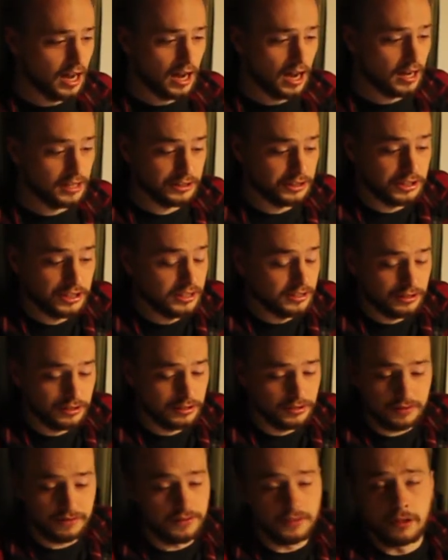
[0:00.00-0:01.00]
And she's
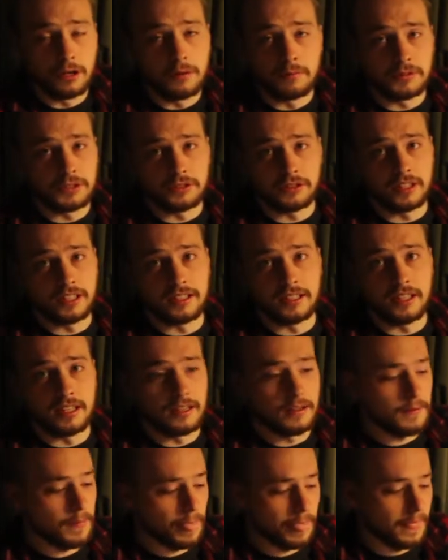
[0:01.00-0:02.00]
just phenomenal in it.
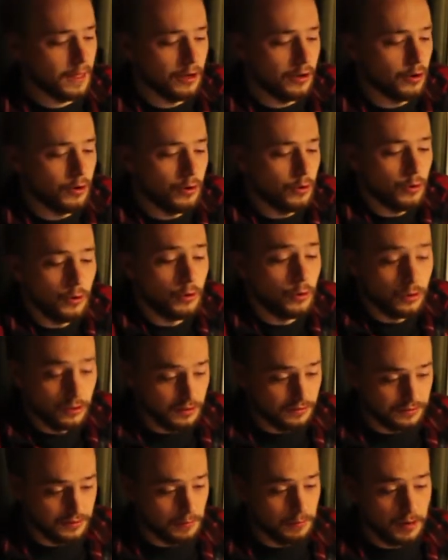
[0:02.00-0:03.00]
All
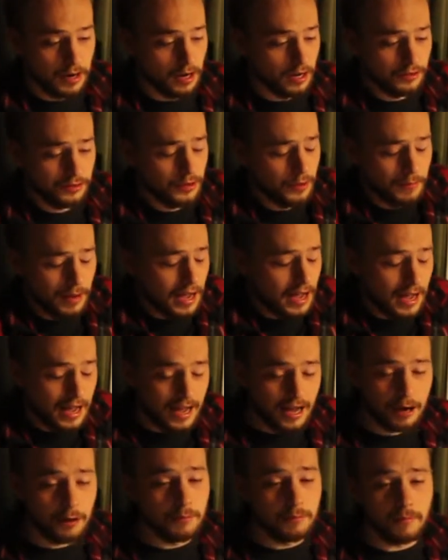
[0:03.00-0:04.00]
of them are, no matter
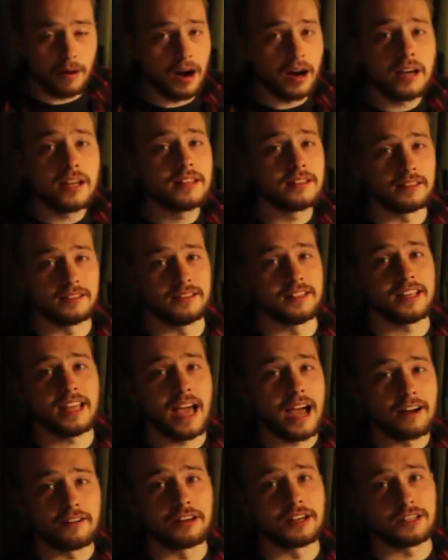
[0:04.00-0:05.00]
how minor the
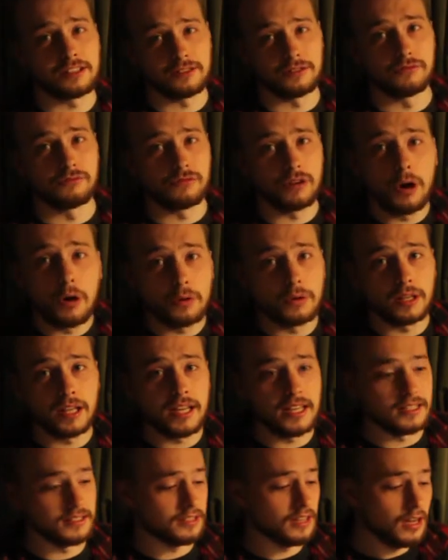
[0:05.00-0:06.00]
character role
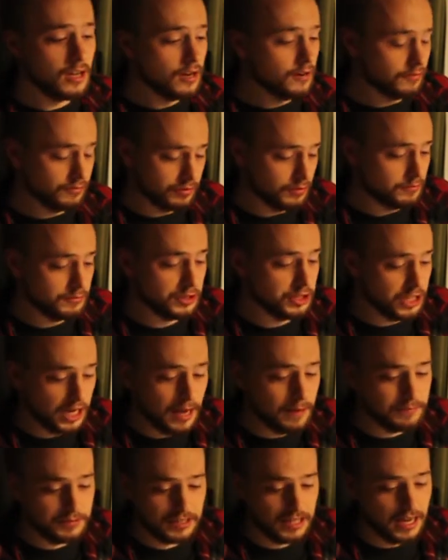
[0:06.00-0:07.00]
is, from
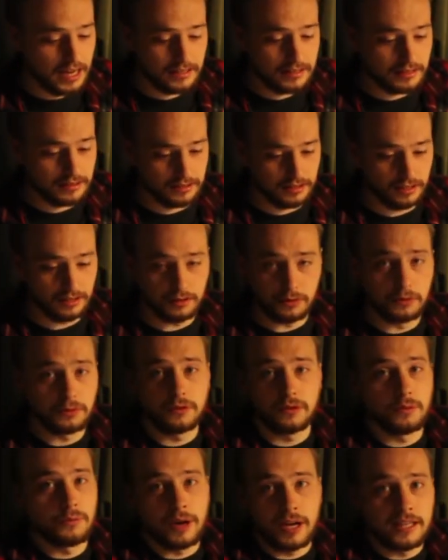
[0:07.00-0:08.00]
Jep's editor all
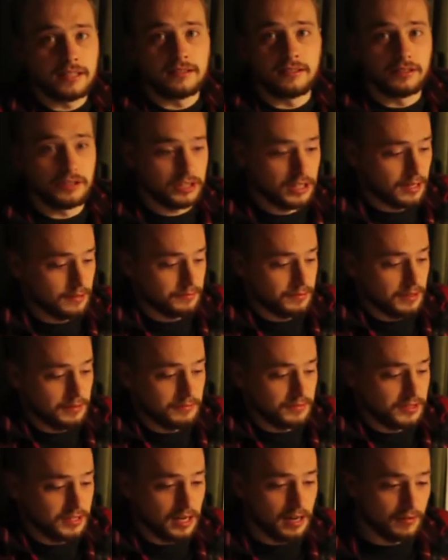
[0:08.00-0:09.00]
the way to Jep
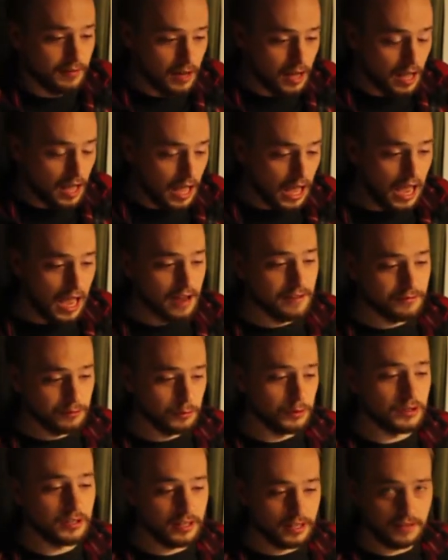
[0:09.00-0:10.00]
himself.
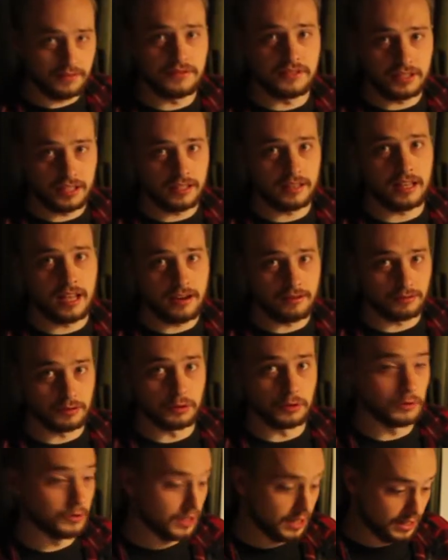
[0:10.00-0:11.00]
Everyone gives it their
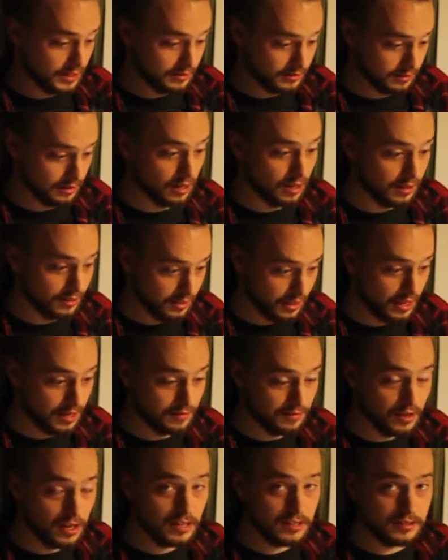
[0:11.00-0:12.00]
all. It's like
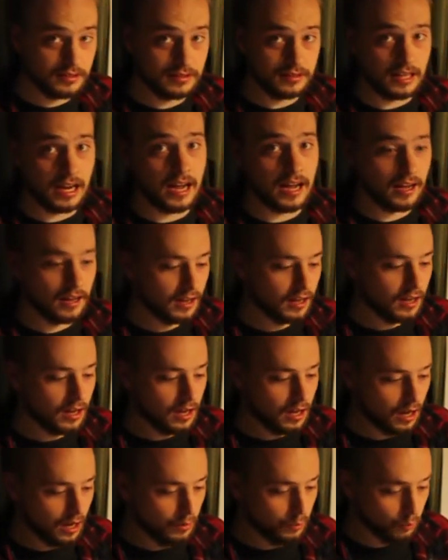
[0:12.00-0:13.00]
they've sat
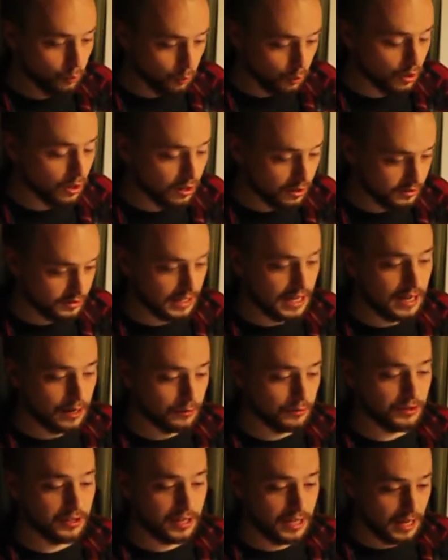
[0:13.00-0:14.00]
and worked
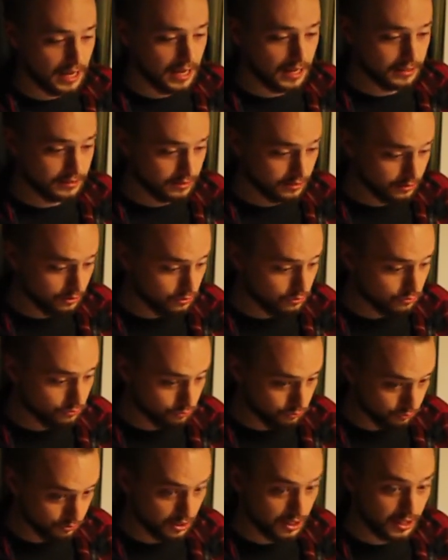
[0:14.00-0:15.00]
out the cast
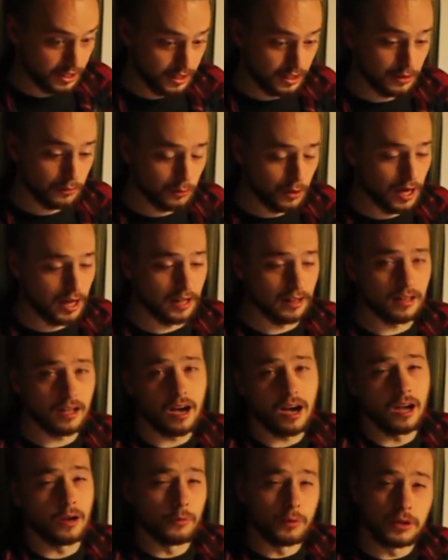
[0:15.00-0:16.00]
really well.
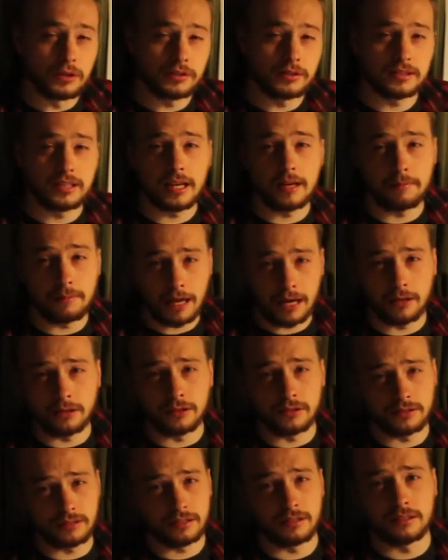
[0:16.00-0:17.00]
I will say
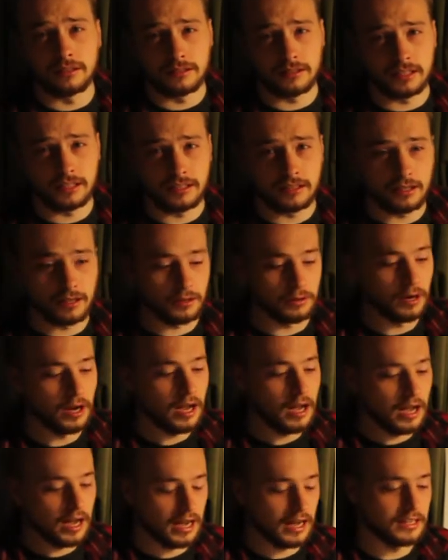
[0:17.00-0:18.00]
Paolo Sorrentino
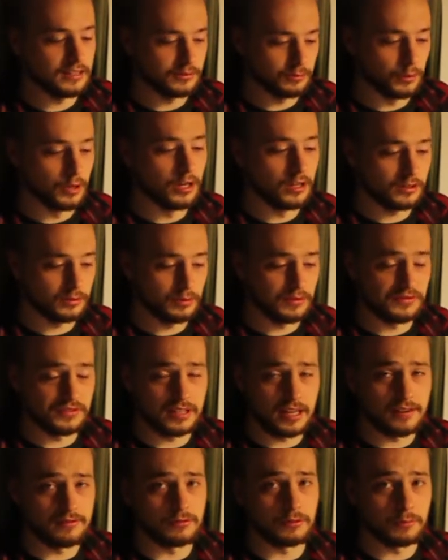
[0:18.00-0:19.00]
has worked with
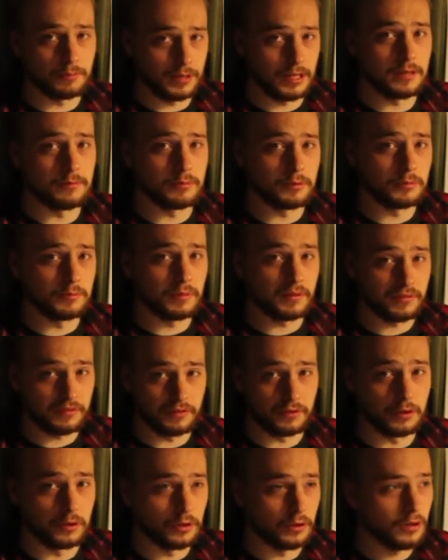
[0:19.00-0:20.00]
several people
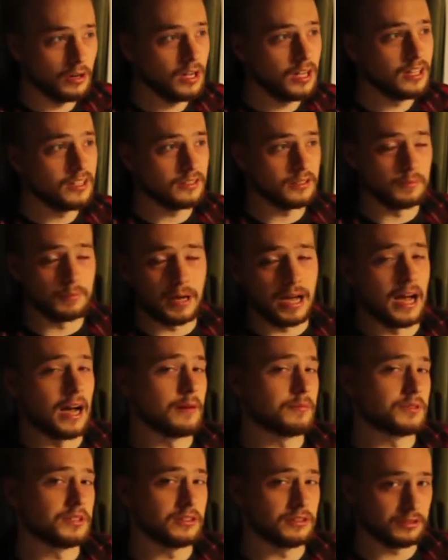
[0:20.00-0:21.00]
before, so
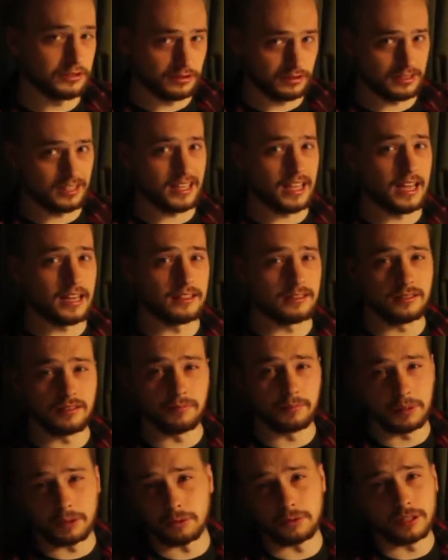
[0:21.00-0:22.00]
perhaps it's just a case of
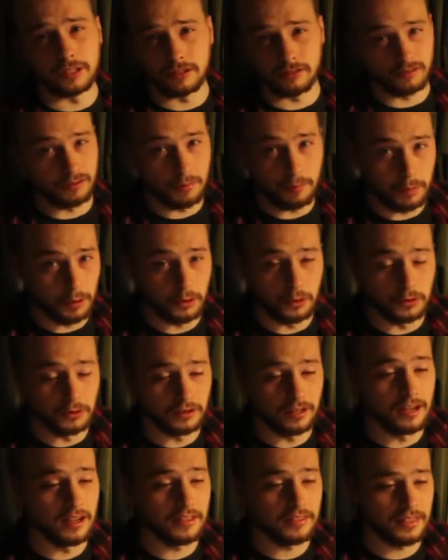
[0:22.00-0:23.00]
building a rapport
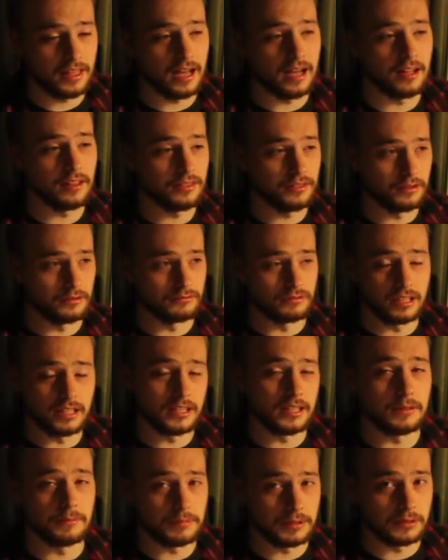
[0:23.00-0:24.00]
like that that
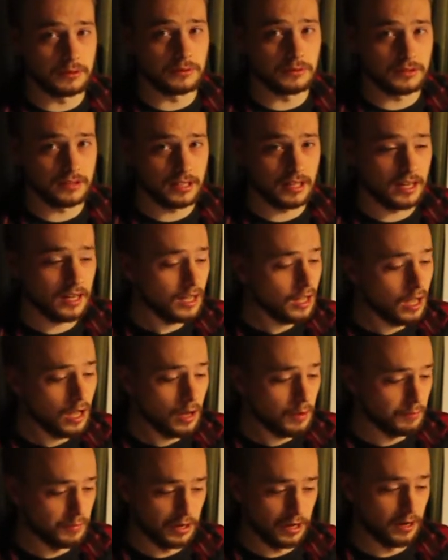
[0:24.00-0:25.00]
really builds it.
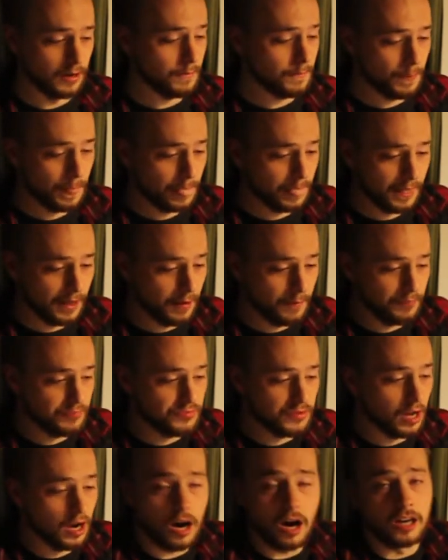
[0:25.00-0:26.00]
But
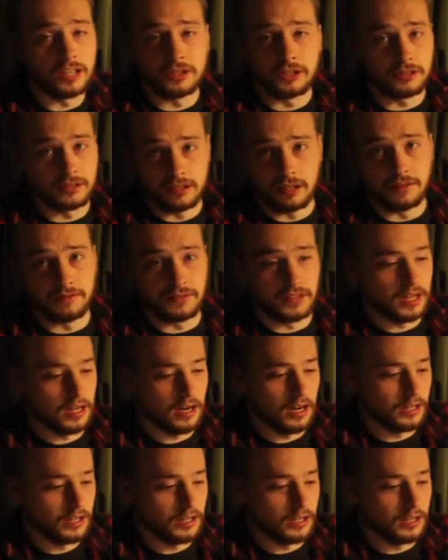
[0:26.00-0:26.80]
I just loved it.